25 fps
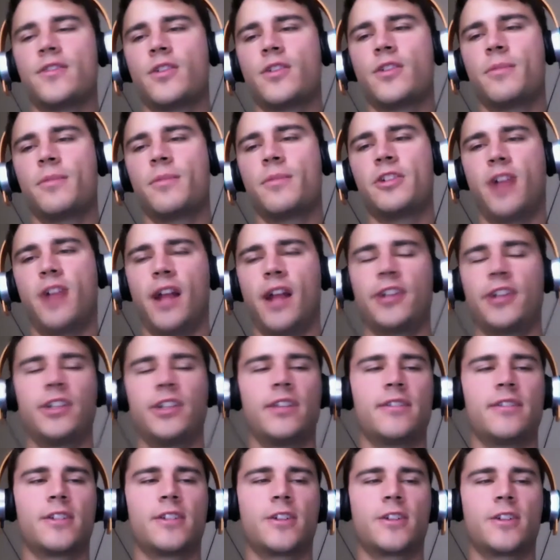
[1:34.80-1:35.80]
I mean, traction
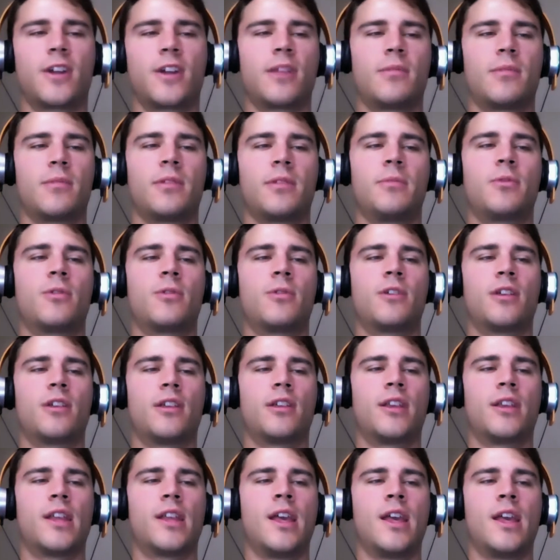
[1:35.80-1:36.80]
is incredibly
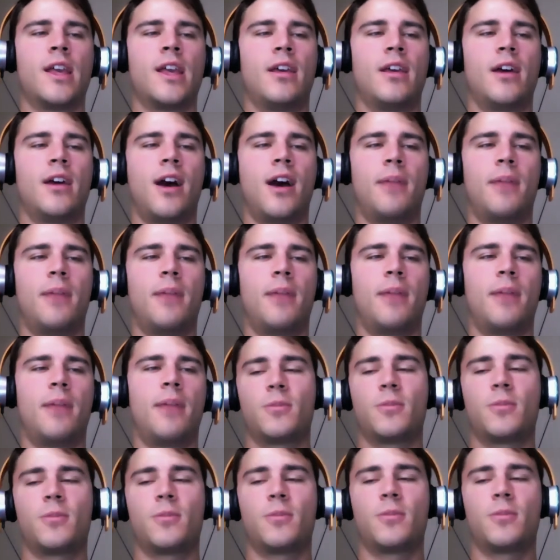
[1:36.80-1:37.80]
important
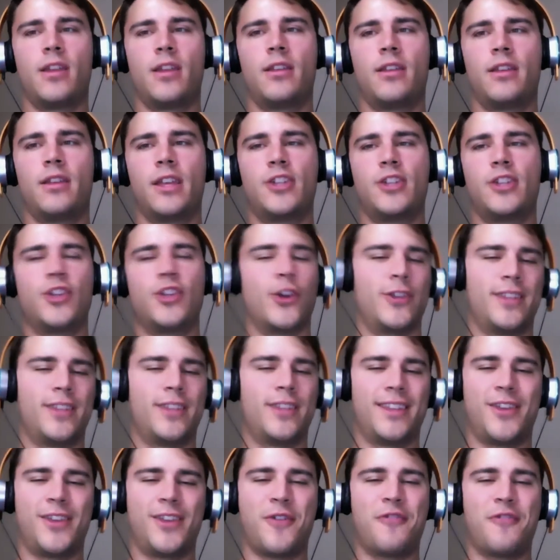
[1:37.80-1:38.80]
because one, it shows
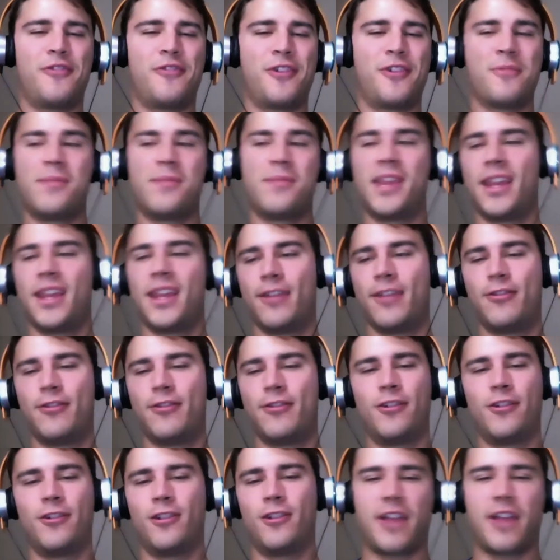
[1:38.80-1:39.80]
that you have a meaningful
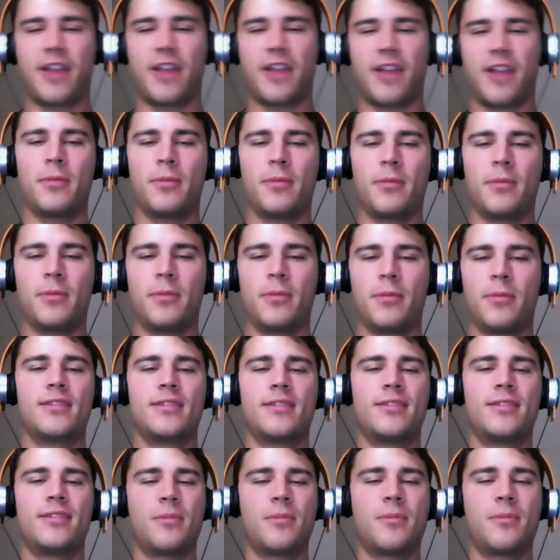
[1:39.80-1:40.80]
or viable business in
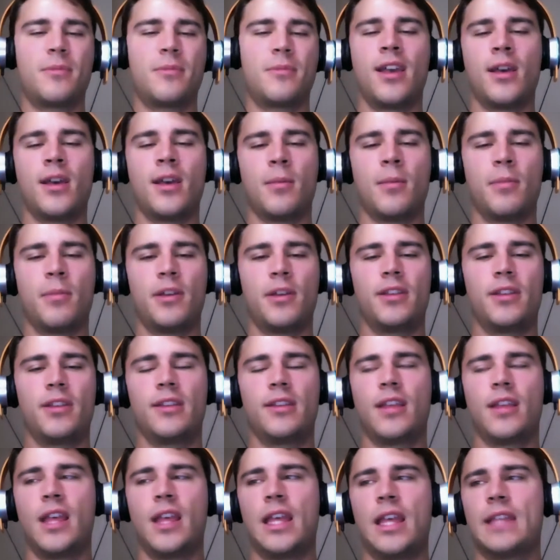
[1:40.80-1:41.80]
some way. But
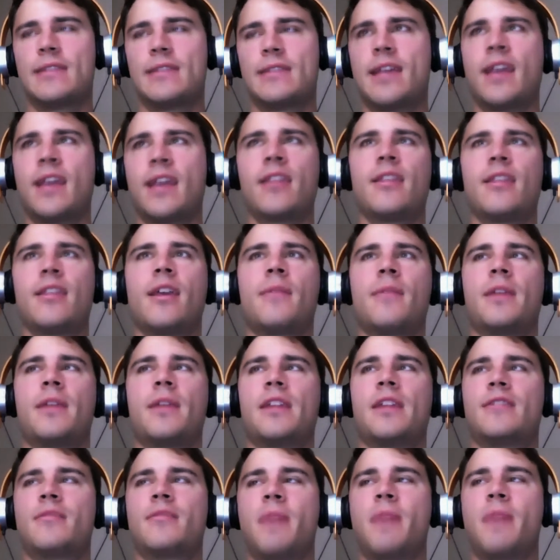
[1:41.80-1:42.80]
secondly, I mean,
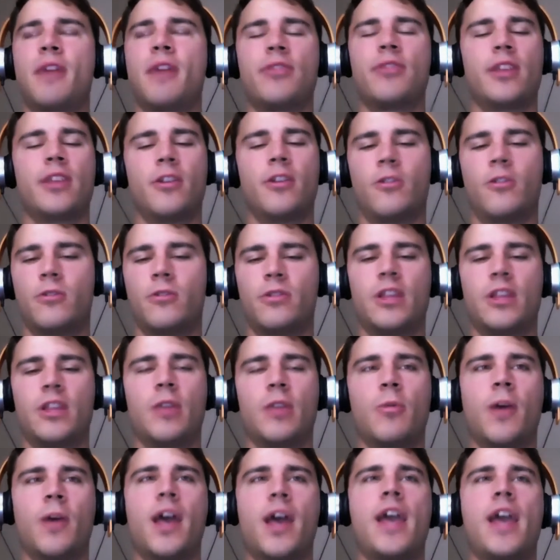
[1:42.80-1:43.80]
it's about the only
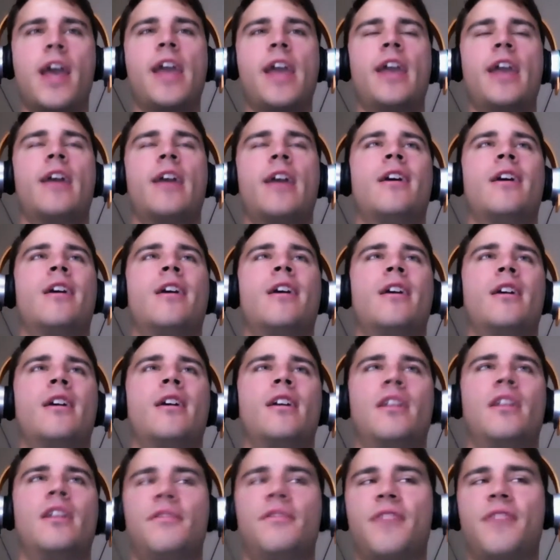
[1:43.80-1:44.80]
way
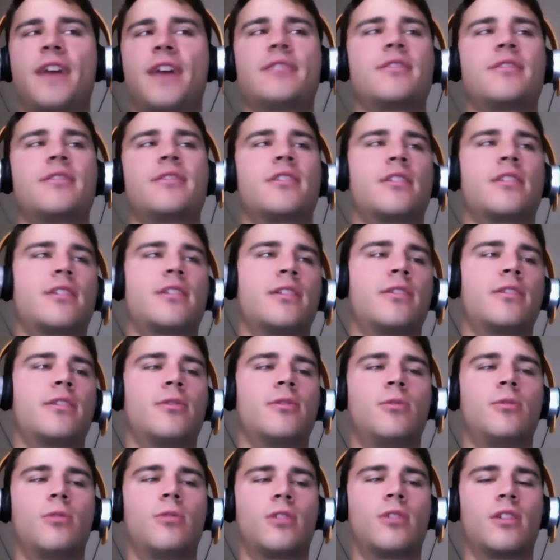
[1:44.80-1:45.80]
an investor
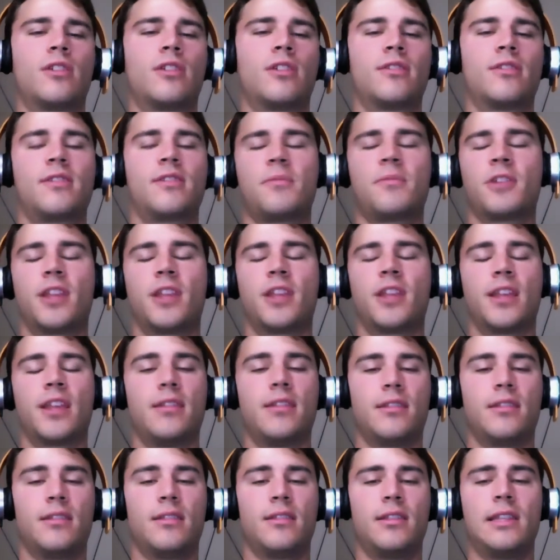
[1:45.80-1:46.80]
or someone
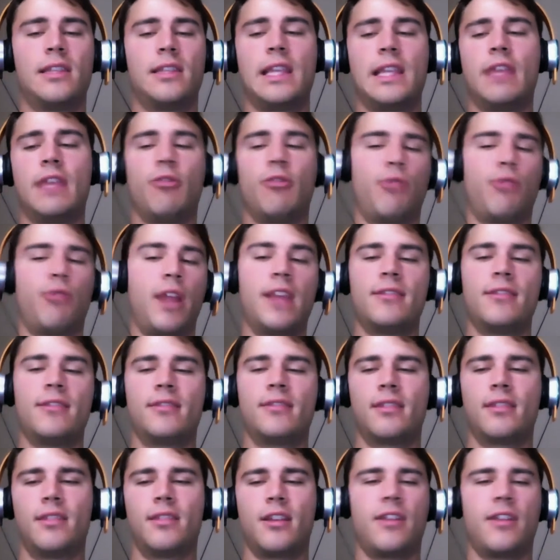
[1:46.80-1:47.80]
can
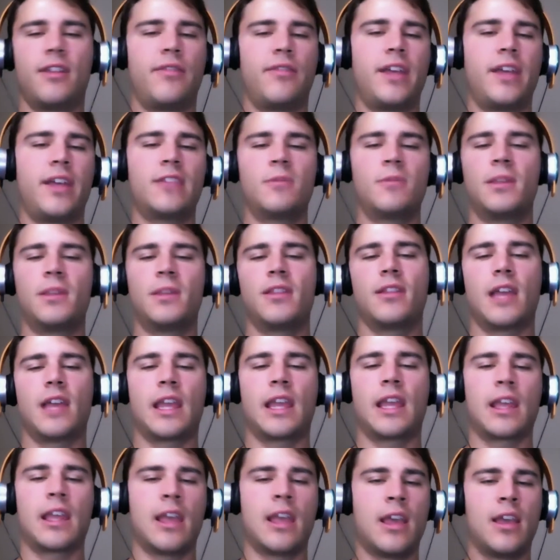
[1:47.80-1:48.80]
de-risk their investment.
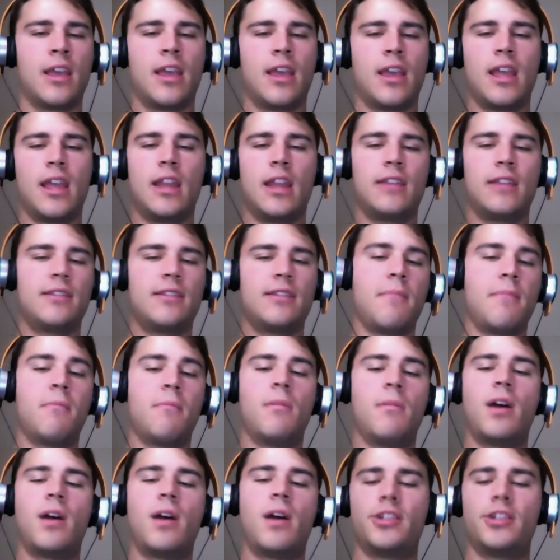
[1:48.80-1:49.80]
Like, it is a
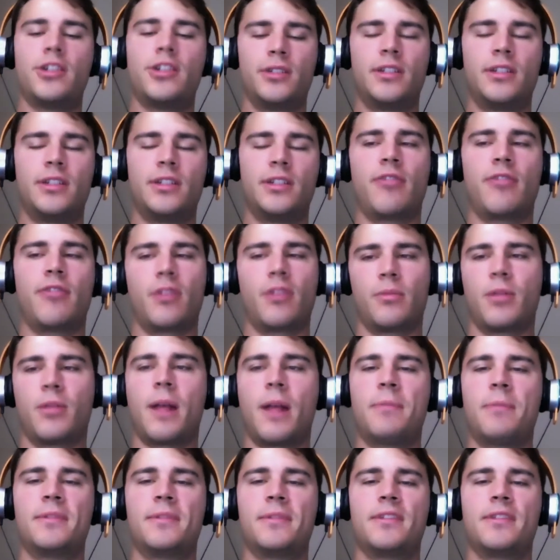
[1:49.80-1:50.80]
much different
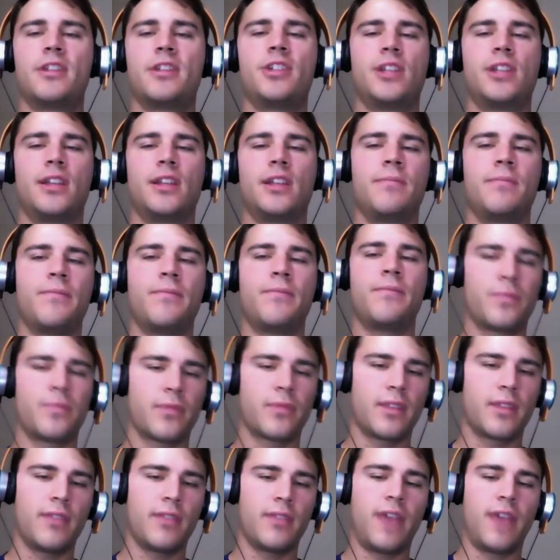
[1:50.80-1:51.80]
proposition
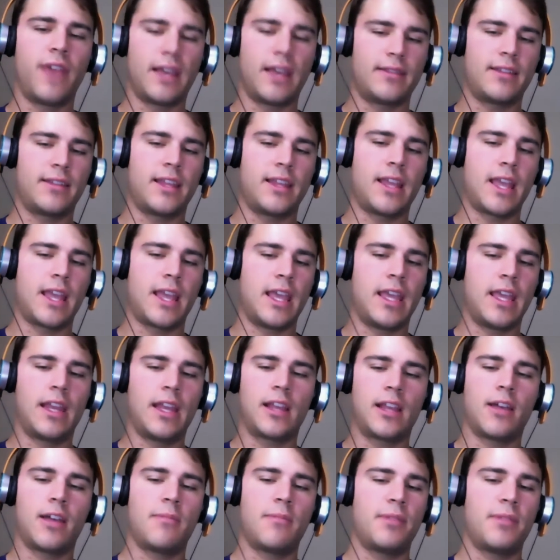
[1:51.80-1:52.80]
investing in a
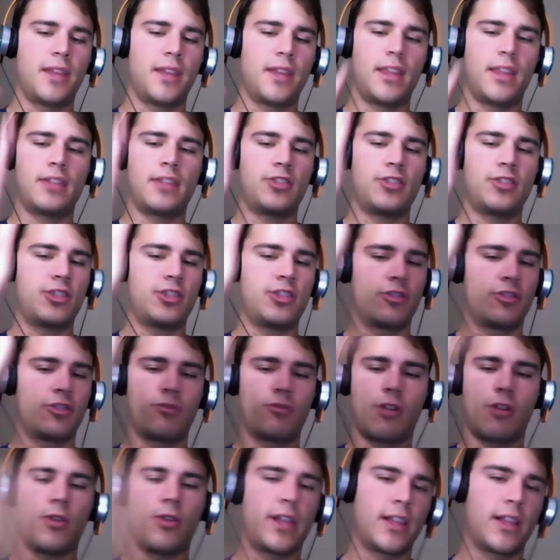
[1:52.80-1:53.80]
company that's just
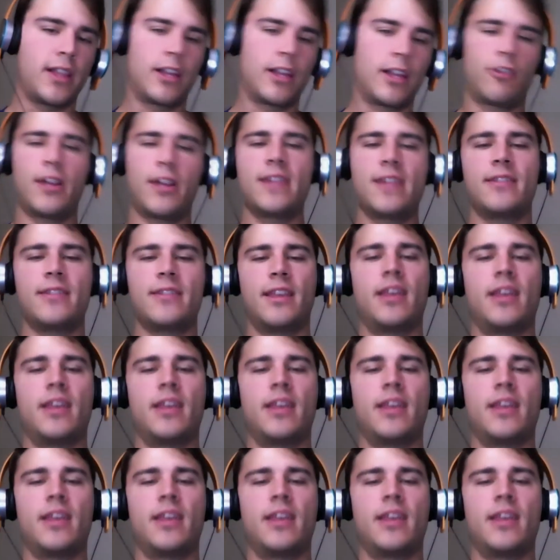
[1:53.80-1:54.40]
growing like crazy